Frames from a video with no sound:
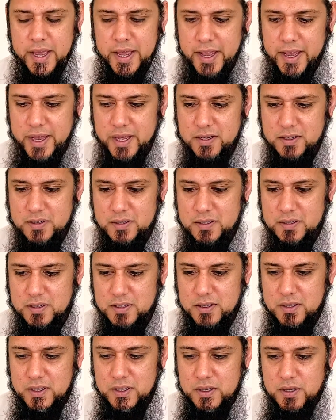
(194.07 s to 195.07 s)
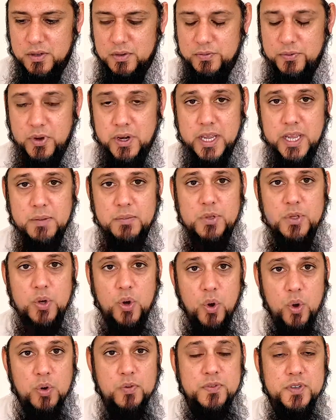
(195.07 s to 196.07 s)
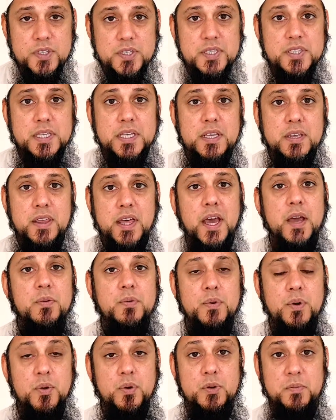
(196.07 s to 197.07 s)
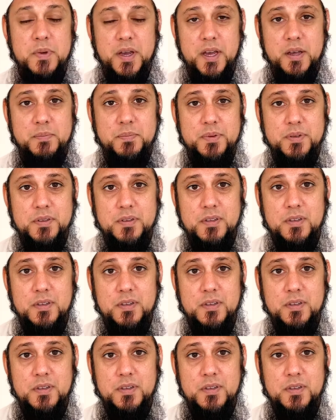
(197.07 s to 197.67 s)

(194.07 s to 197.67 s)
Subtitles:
And for him to oversee that roadmap